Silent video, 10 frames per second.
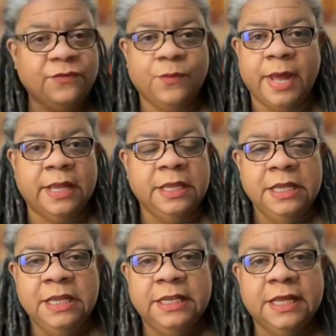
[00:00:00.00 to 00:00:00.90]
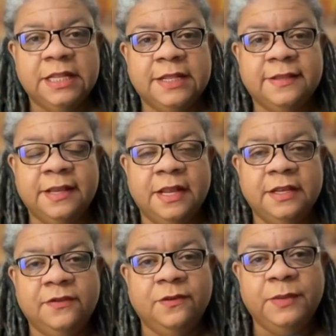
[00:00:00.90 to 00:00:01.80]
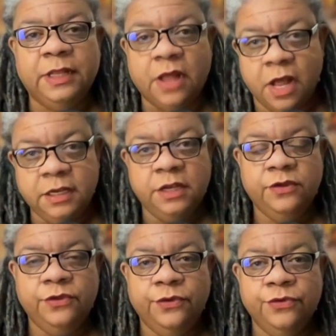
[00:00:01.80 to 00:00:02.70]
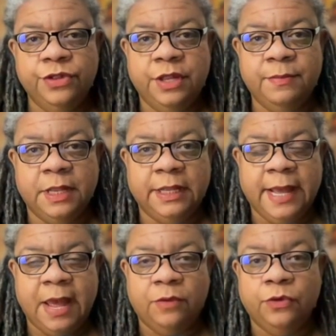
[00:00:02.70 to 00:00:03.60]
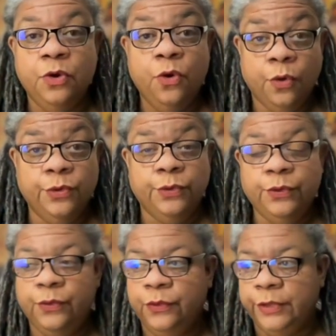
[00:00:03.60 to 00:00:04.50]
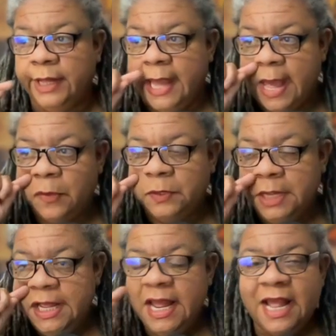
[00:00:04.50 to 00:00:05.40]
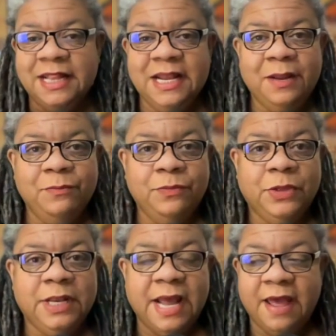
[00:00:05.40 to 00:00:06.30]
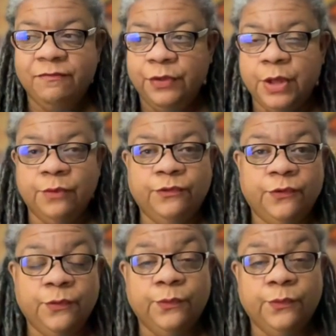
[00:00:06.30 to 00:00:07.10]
way to get this done is to be logged into your Gmail account or your Google account. And then I'm going to have you go to